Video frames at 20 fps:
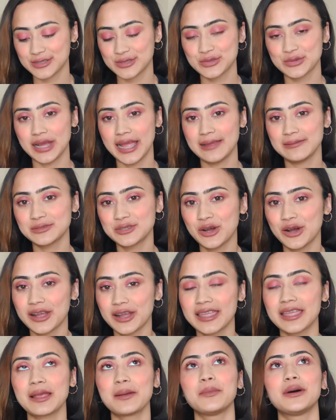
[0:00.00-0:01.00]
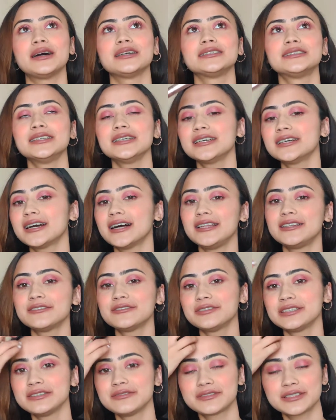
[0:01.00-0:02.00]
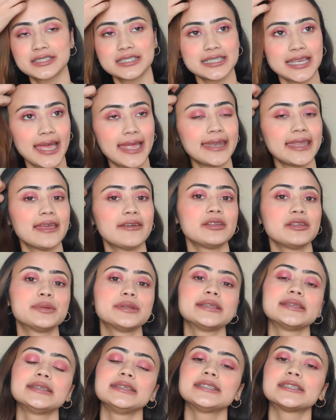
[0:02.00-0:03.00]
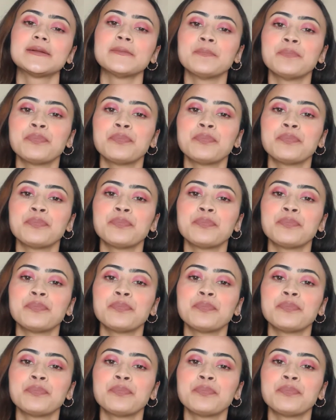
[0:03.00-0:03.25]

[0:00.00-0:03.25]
So I'm talking about the cult favorite and everybody's